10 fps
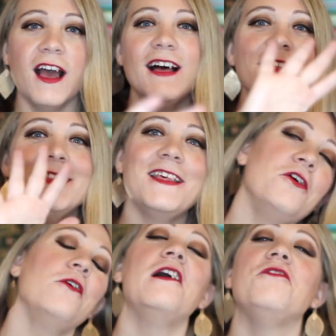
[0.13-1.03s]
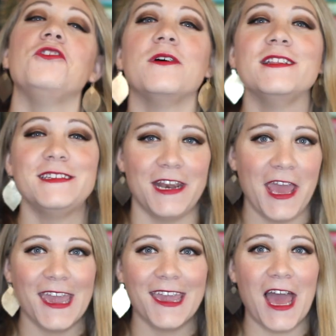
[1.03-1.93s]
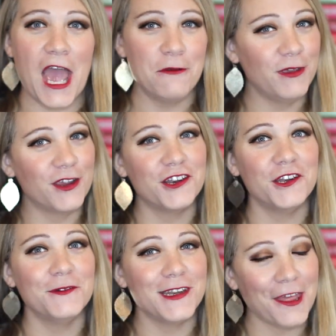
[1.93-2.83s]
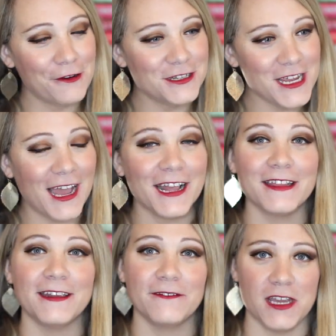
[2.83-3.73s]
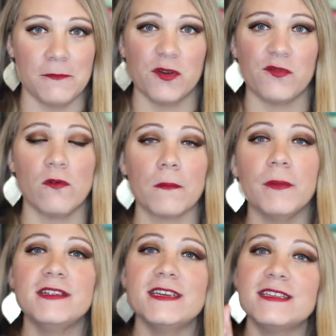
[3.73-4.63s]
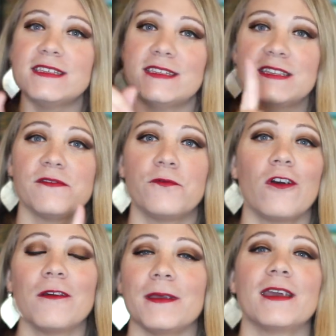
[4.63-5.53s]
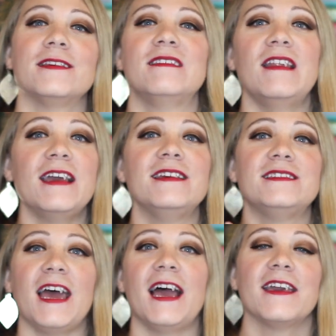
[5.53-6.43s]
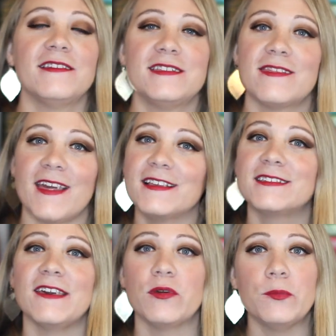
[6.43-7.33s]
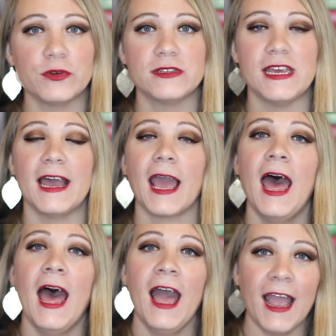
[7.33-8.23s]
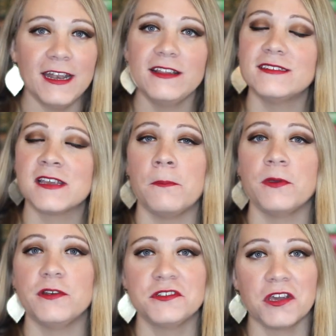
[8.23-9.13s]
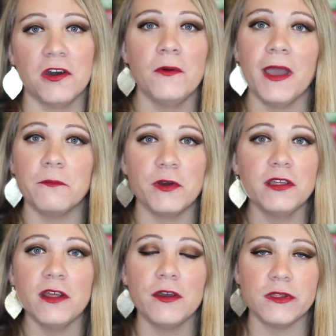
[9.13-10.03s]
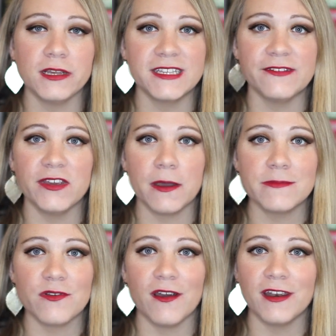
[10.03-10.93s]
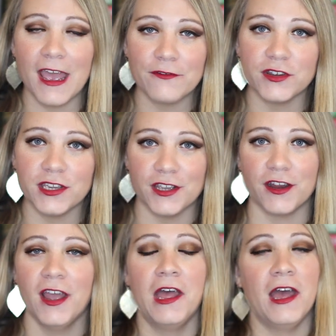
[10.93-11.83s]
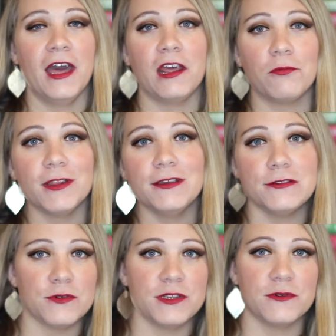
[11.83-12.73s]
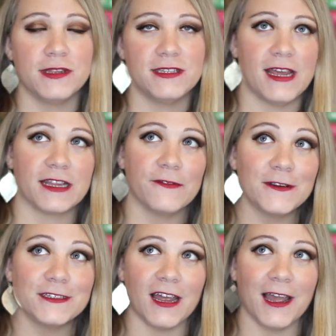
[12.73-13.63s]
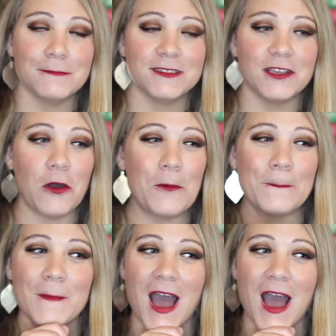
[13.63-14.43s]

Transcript: Hello everyone, today I'm here to do another tag that I've done before, but 'tis the season for it because today's tag is the Thanksgiving book tag. I did this a couple years ago, and what do you know, Thanksgiving comes around every year, and I really enjoyed doing this tag the first time, so